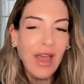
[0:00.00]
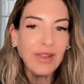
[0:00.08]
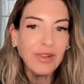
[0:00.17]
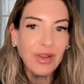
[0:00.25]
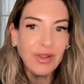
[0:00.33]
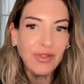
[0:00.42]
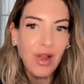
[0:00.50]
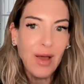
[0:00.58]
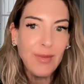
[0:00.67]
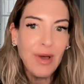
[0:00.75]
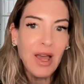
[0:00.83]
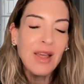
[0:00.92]
childhood
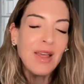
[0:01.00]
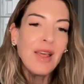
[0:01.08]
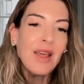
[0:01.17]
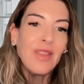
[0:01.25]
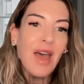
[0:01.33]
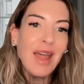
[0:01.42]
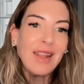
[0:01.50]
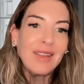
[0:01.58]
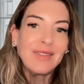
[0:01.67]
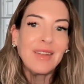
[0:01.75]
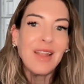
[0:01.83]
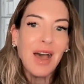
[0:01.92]
trauma. That
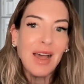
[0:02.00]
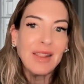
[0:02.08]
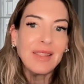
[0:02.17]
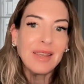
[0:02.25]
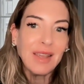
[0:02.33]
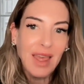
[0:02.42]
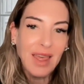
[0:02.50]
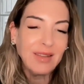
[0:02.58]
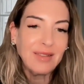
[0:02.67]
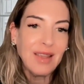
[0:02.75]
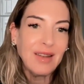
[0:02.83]
is not the case.